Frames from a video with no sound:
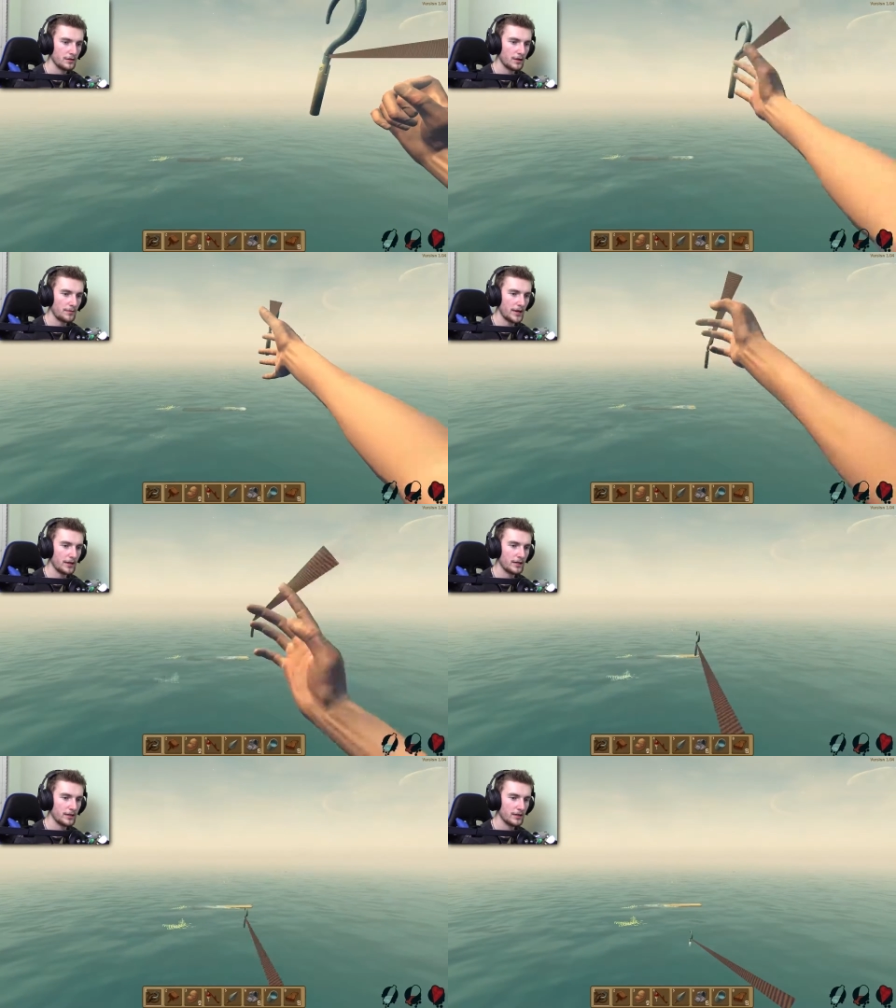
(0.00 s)
Come
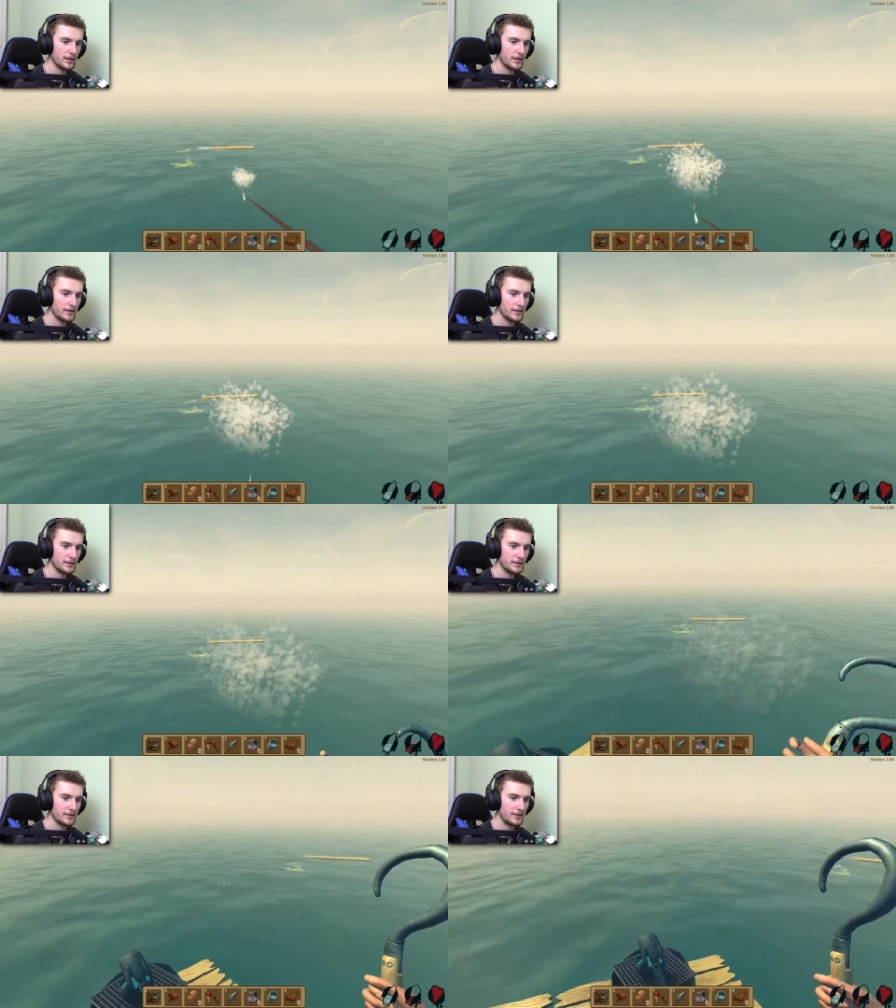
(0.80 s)
back!
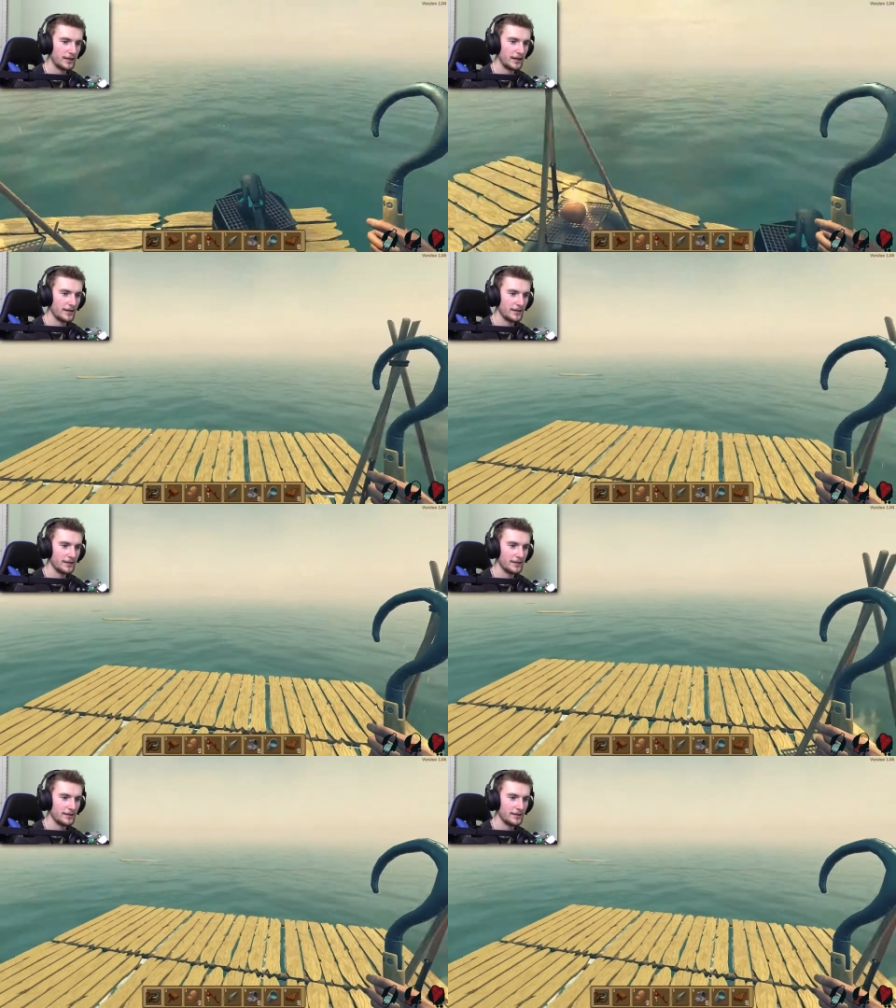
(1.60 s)
Ah!